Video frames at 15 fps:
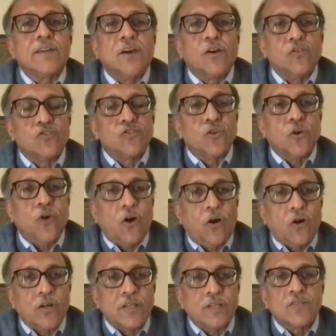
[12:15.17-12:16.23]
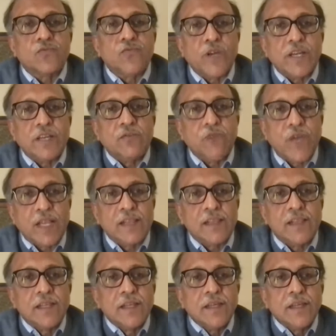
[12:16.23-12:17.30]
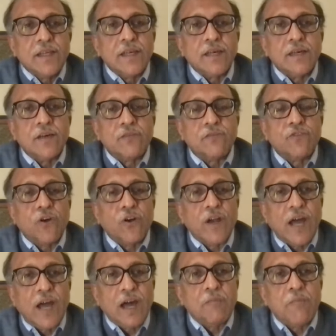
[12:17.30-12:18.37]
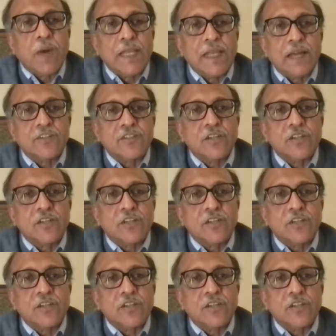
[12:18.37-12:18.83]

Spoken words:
also augurs very well for our bilateral